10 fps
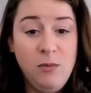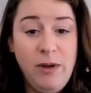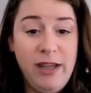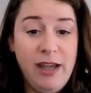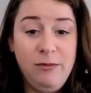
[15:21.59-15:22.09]

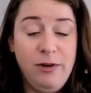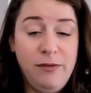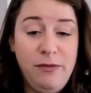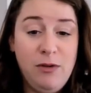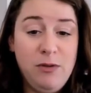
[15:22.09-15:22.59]
We can
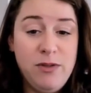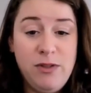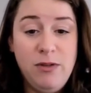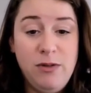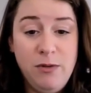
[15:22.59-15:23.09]
refuse
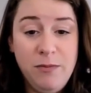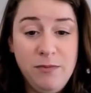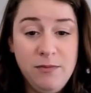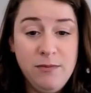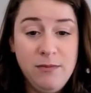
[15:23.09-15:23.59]
to
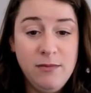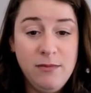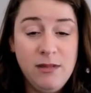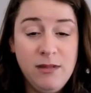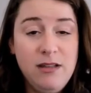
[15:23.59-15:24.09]

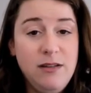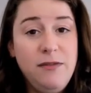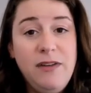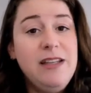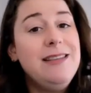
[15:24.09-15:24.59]

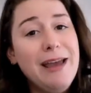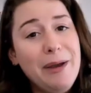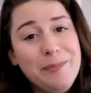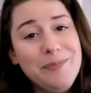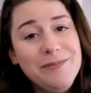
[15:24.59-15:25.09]
defeat
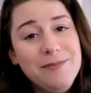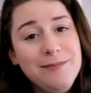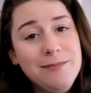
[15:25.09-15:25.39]
them,